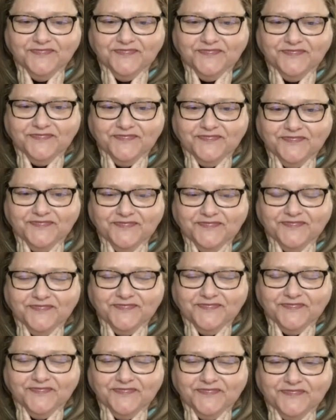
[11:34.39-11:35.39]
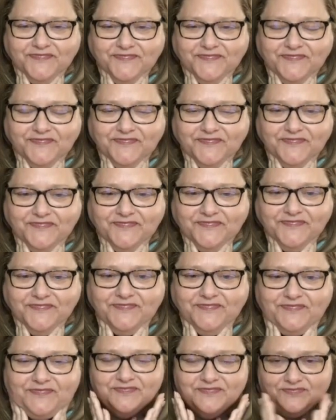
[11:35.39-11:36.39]

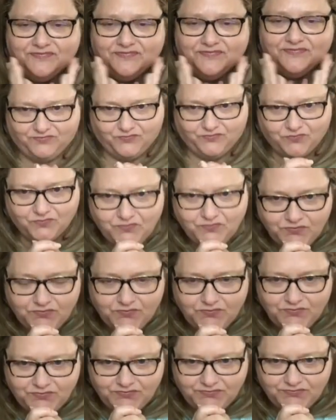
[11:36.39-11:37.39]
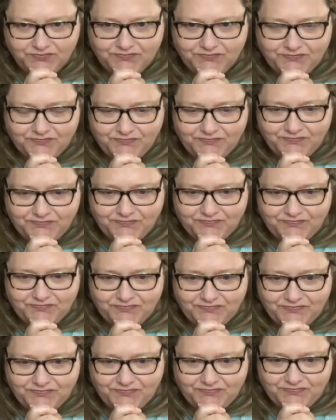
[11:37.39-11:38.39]

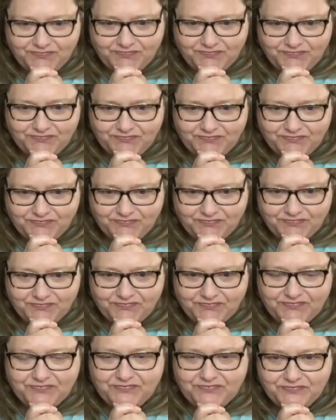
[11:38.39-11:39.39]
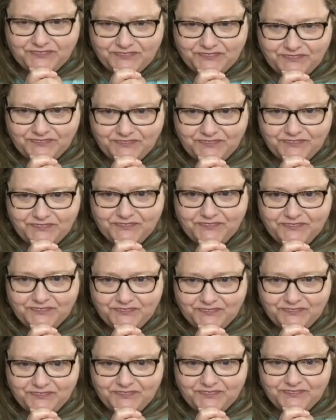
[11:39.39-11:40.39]

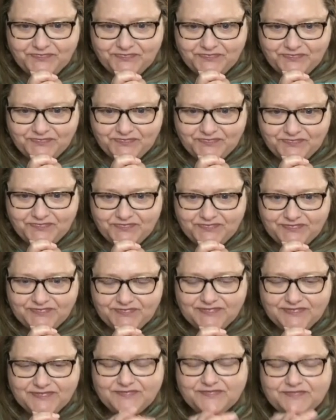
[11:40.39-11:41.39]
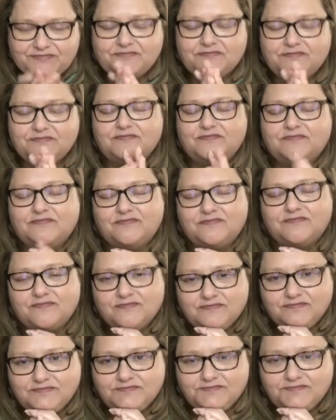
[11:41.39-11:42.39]
(not speaking)